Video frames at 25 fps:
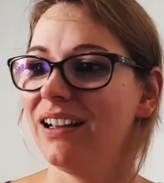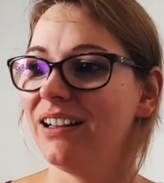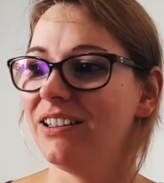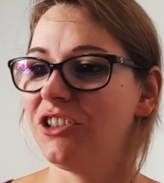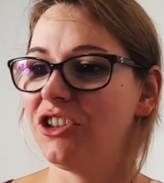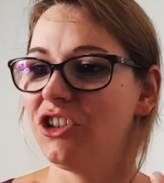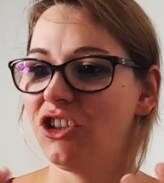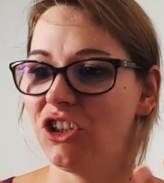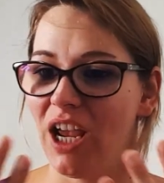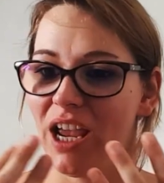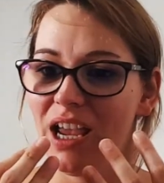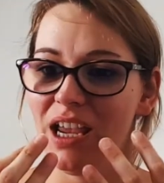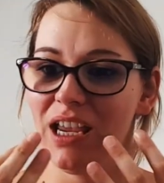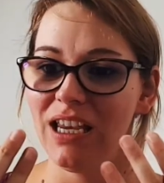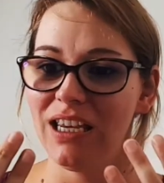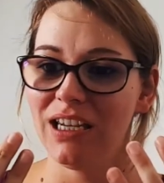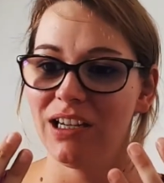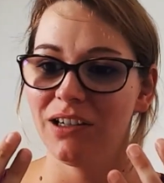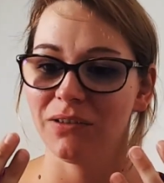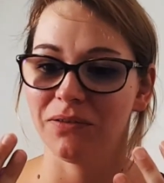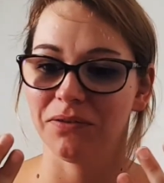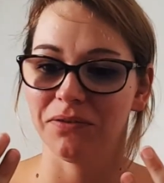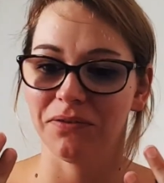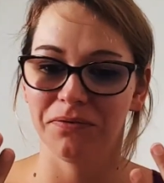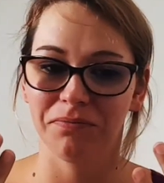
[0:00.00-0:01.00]
shade
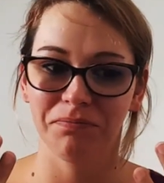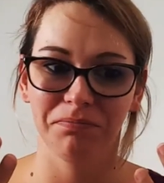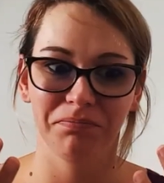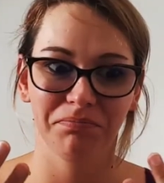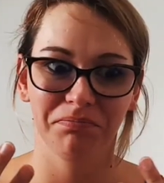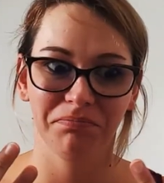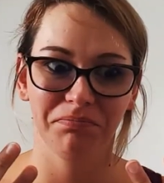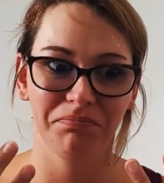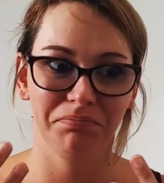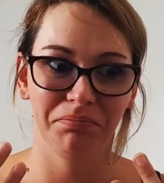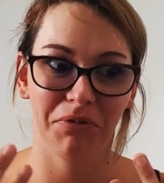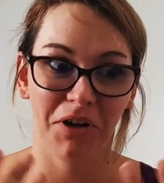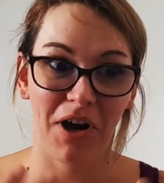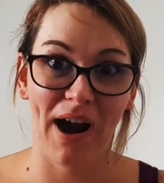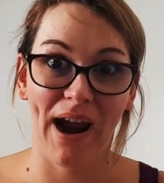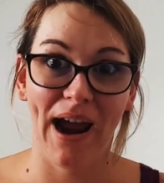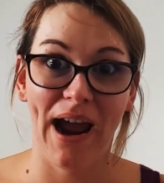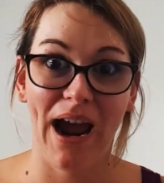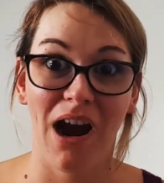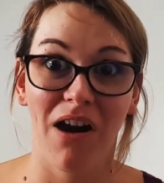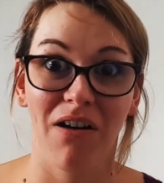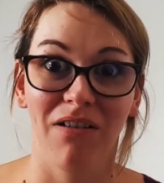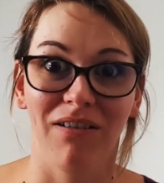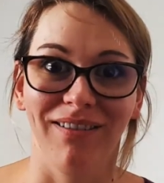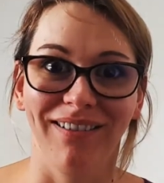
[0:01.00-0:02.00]
of
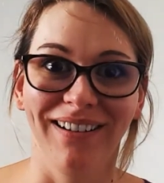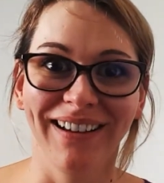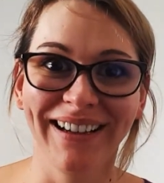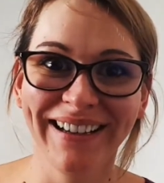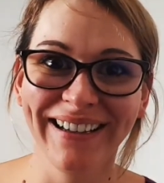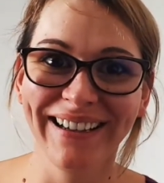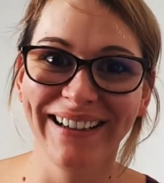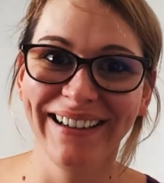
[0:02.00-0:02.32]
brown.